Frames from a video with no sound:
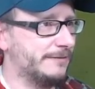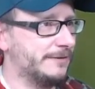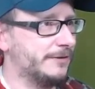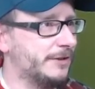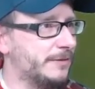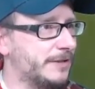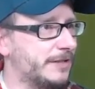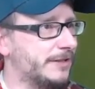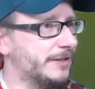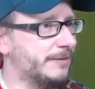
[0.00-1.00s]
Oh, you
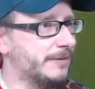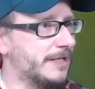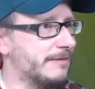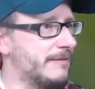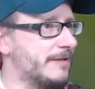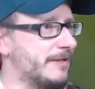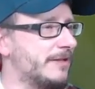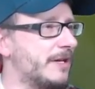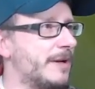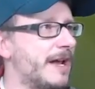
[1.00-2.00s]
are. You are gonna break my heart.
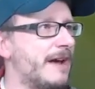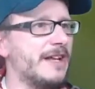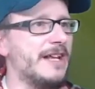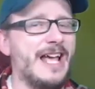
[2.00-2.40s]
No, there it is.